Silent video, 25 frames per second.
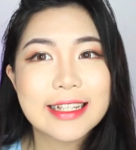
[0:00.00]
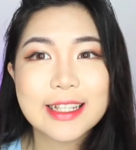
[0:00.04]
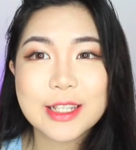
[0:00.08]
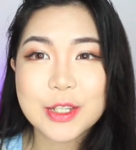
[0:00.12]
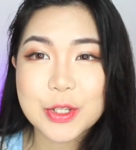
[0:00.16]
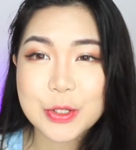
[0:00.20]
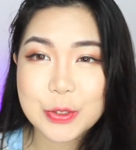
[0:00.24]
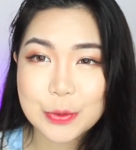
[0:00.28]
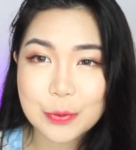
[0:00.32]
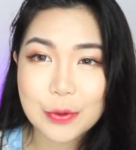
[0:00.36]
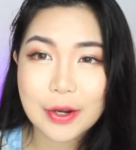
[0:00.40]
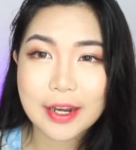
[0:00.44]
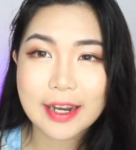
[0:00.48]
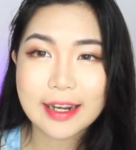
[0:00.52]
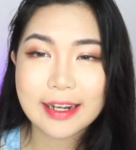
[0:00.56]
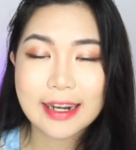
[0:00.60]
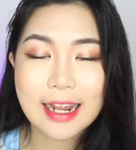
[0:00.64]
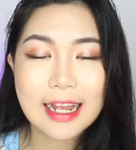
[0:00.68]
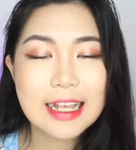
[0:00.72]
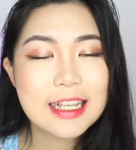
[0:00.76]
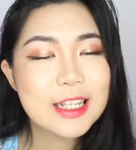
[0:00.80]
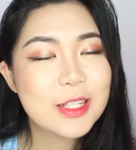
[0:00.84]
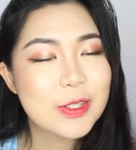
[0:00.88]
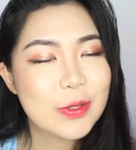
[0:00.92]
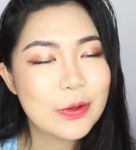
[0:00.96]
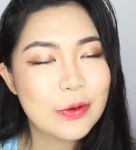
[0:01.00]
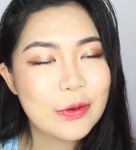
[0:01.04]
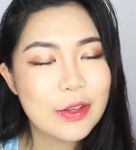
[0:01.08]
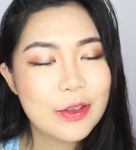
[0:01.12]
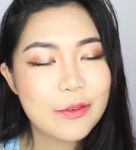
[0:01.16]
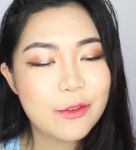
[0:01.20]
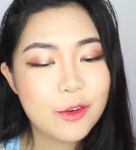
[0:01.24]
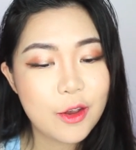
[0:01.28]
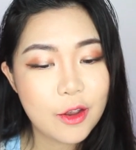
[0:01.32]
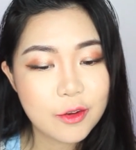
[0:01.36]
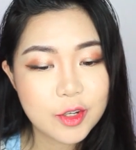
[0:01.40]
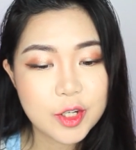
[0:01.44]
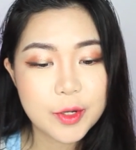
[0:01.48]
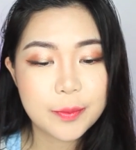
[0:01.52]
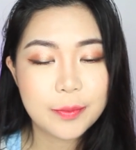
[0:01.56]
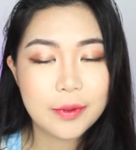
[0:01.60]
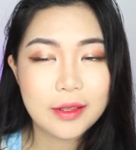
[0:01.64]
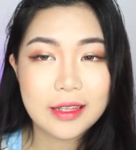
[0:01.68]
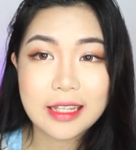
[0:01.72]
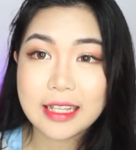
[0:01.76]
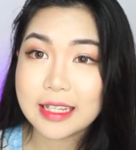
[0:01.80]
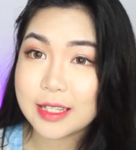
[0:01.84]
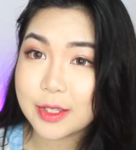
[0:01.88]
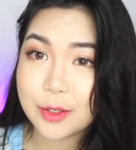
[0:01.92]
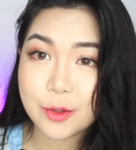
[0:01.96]
this is very nice. So if you have chapped
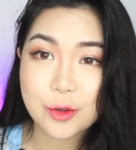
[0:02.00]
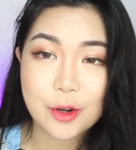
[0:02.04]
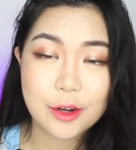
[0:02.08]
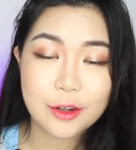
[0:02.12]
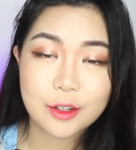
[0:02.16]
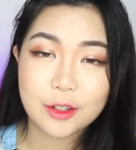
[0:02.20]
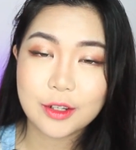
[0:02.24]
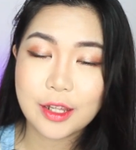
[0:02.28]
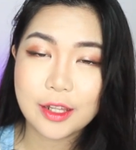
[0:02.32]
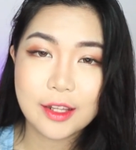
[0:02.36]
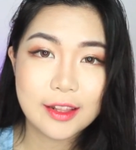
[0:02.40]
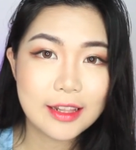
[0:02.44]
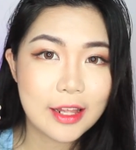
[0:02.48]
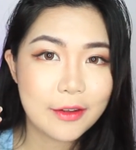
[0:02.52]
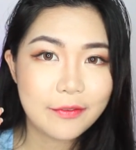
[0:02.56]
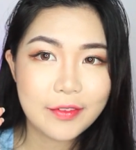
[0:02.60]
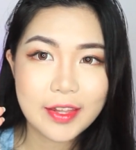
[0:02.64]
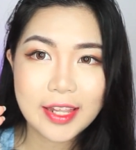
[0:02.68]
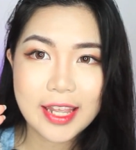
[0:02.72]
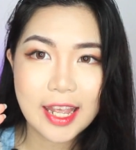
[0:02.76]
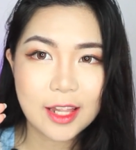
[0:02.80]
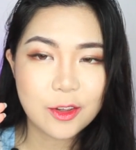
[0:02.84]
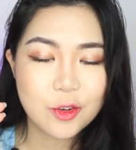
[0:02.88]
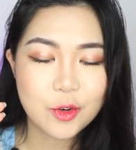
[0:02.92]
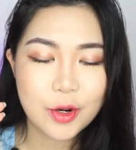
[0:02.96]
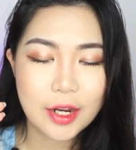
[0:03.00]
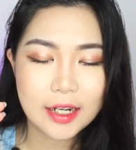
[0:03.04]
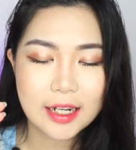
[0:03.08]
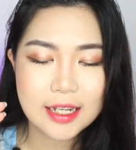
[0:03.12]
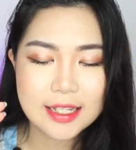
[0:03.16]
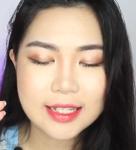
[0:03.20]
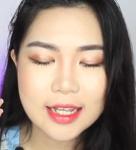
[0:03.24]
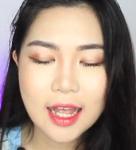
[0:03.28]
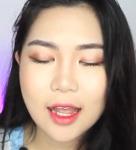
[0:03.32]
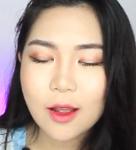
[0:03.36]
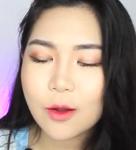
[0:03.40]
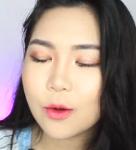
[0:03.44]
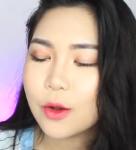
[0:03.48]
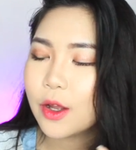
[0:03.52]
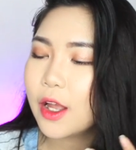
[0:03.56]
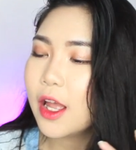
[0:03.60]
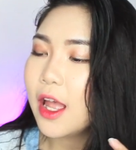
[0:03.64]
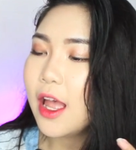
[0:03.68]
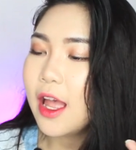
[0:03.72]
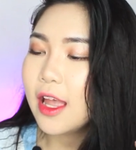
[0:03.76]
lips, you definitely can try this out.